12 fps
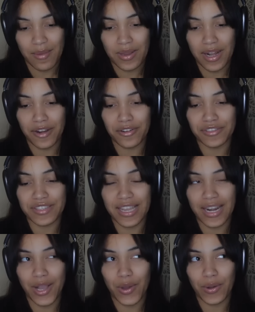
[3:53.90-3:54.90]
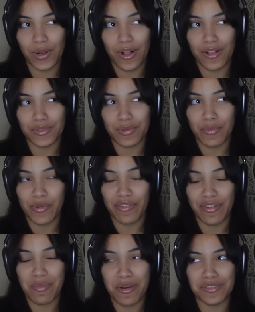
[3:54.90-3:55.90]
I mean, I understand not going to college with a
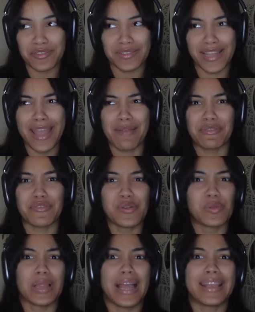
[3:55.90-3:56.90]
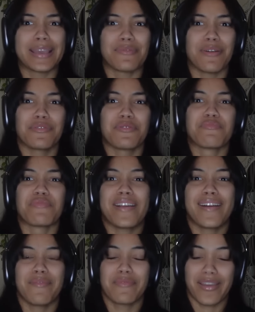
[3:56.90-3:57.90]
boyfriend, but also, damn, if you like him, why would you
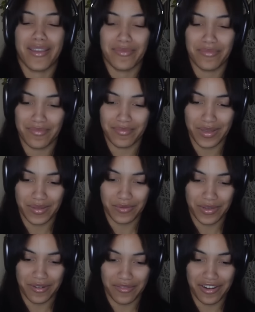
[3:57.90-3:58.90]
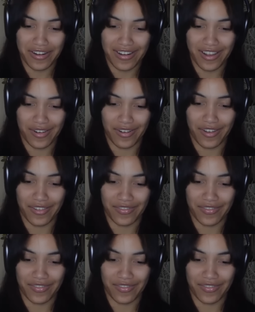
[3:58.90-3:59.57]
break up with him? But whatever, I don't know.